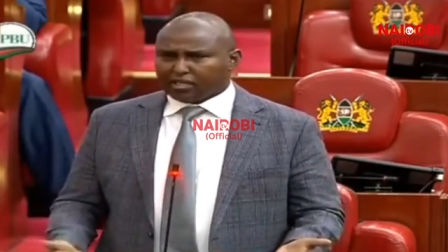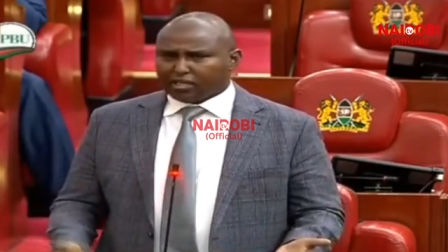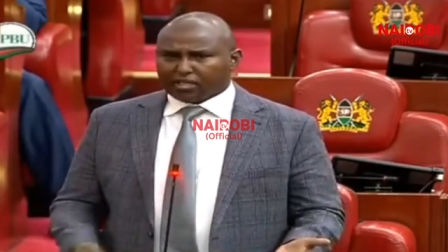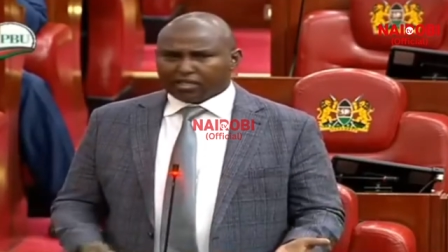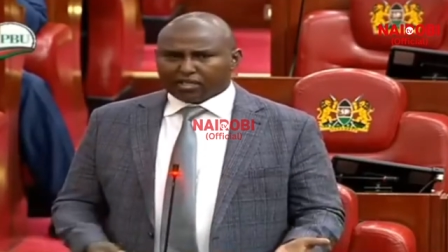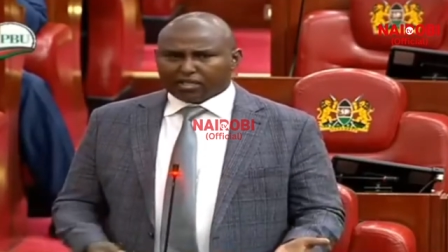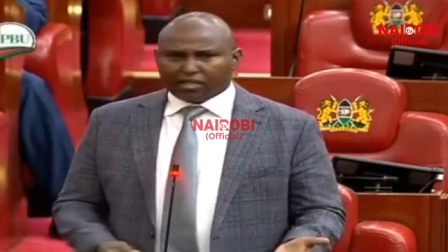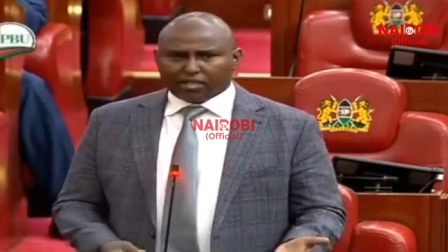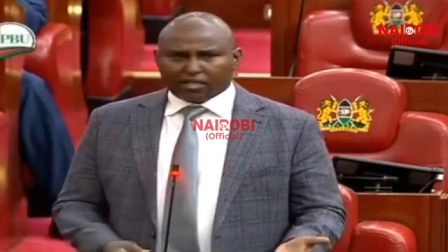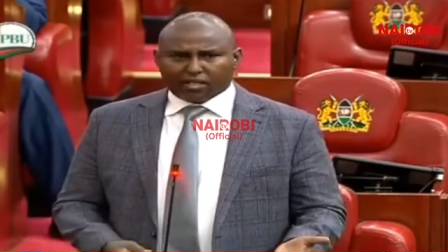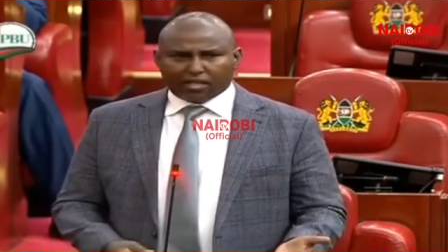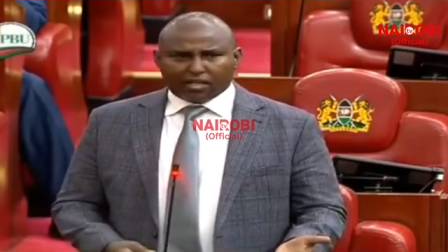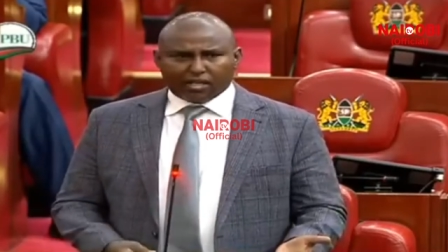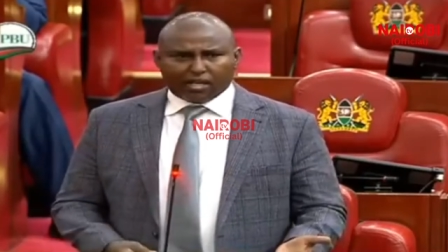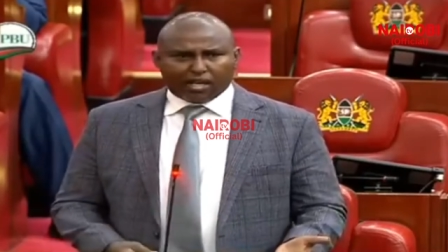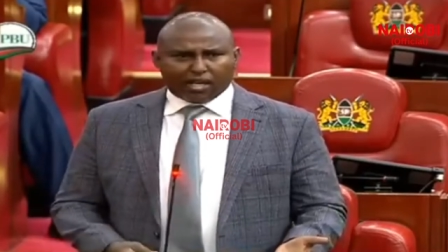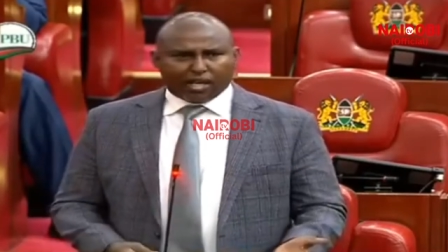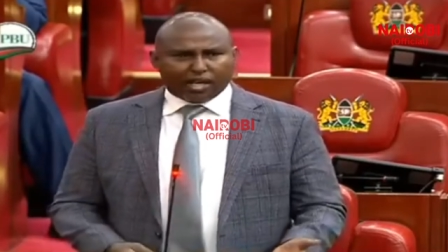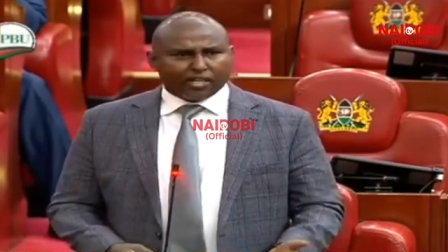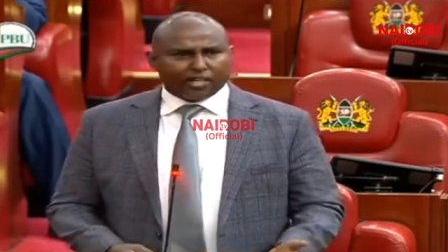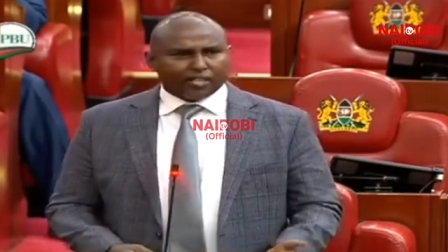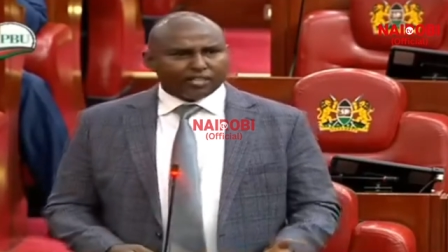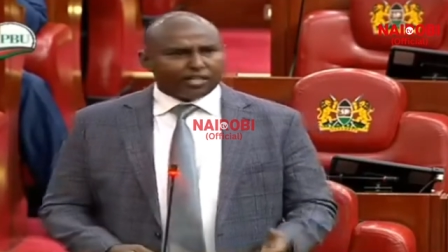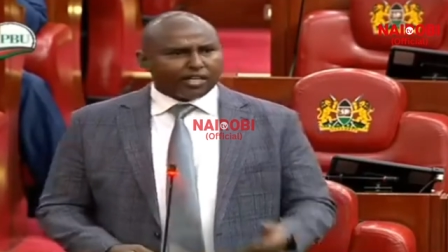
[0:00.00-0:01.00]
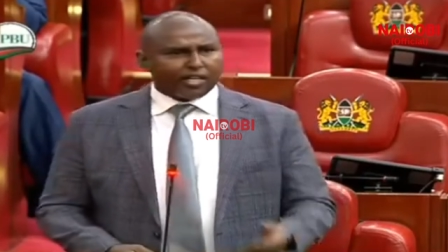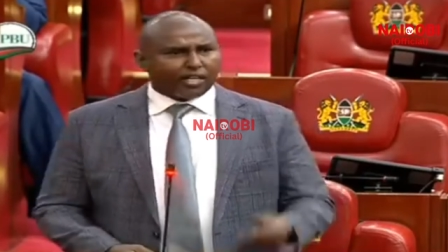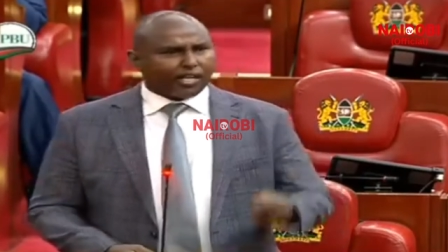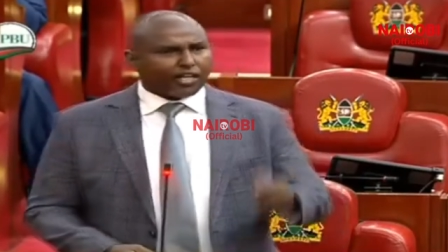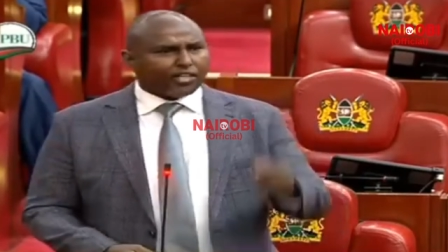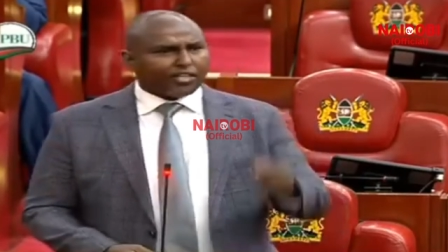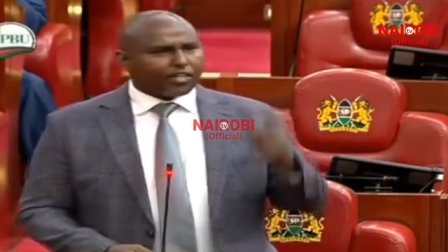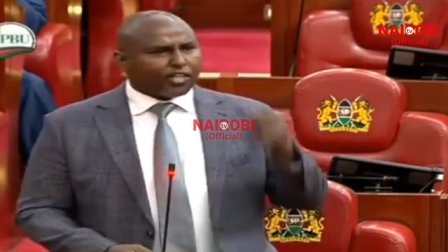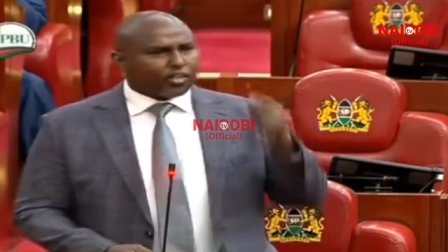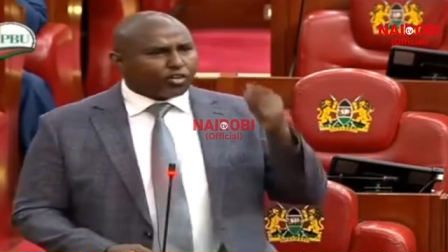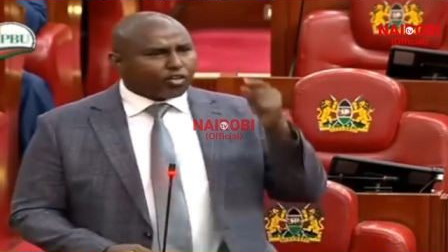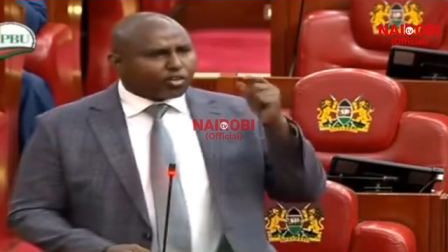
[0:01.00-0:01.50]
Yes. And, then,
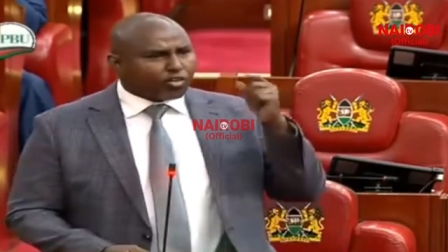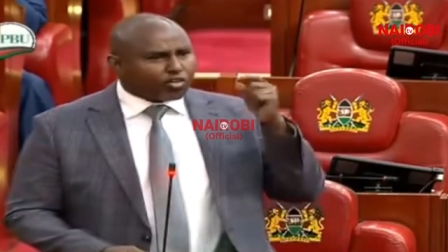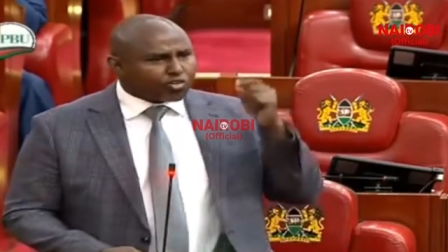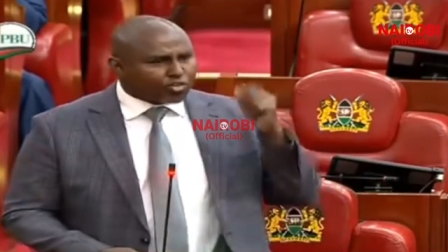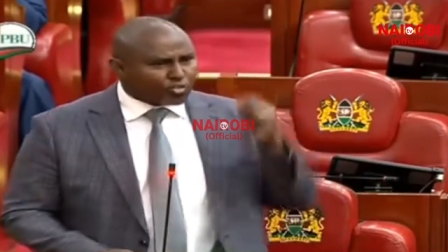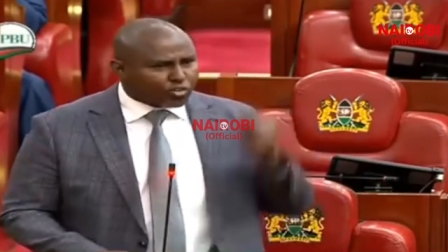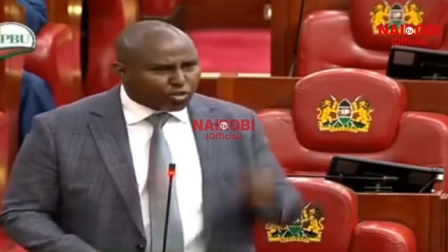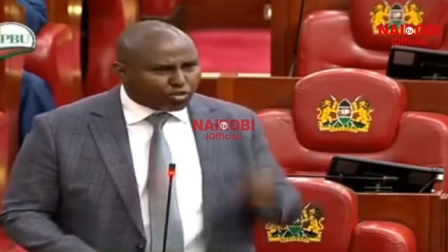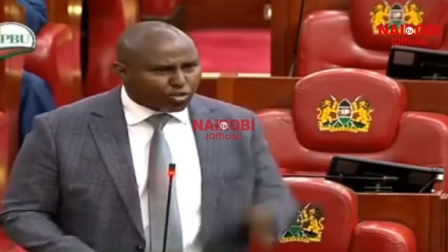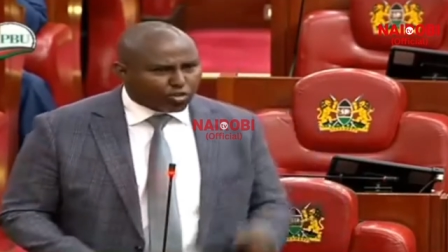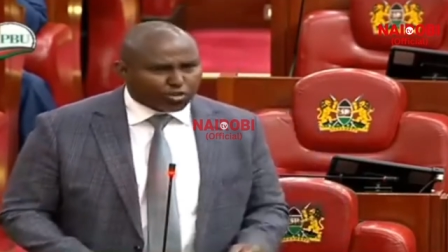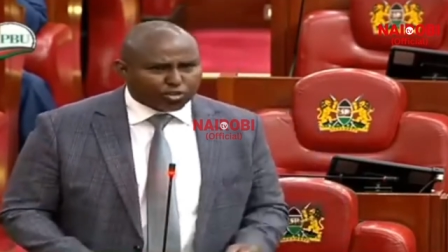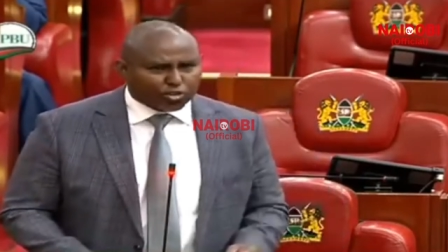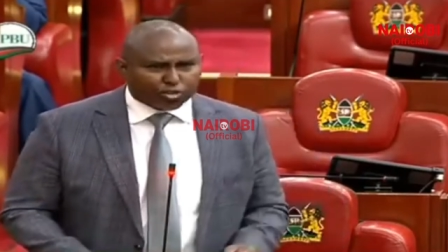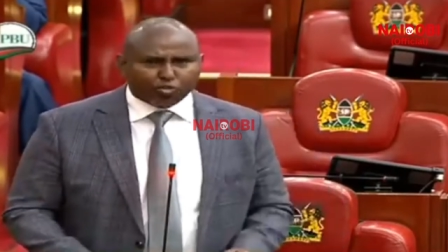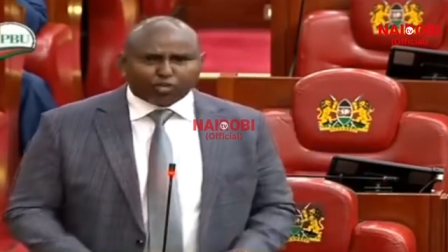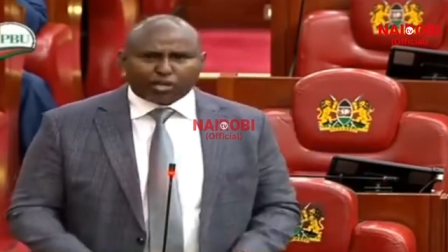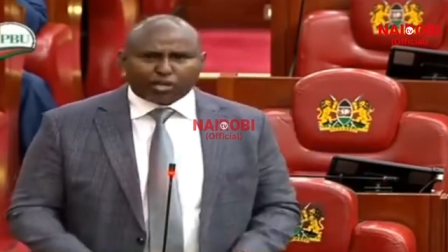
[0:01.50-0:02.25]
and then also, you